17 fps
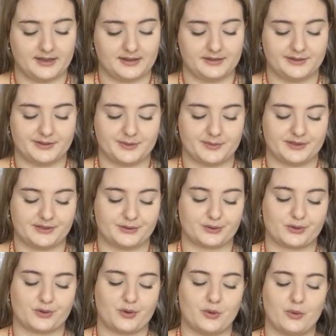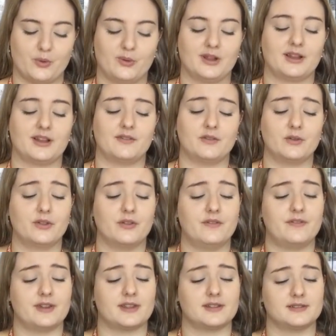This one's cool, I love all the
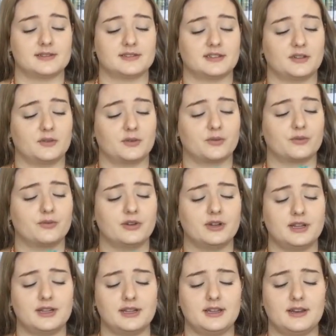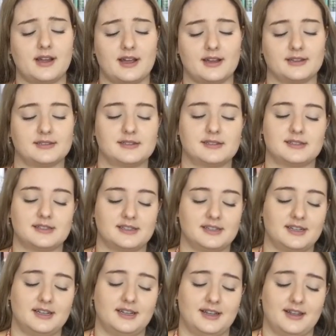feathers, they look really nice
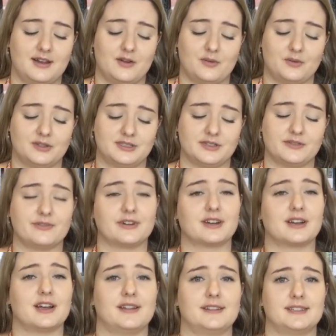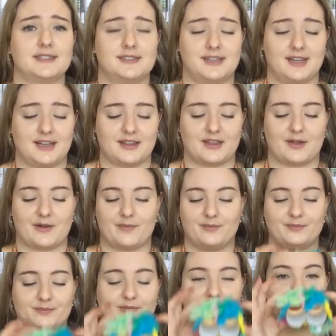and all the different colours together.
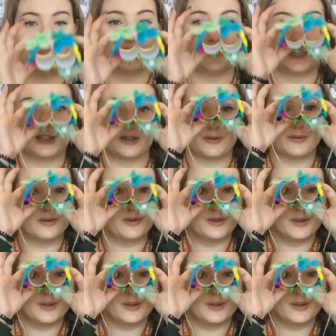So now you can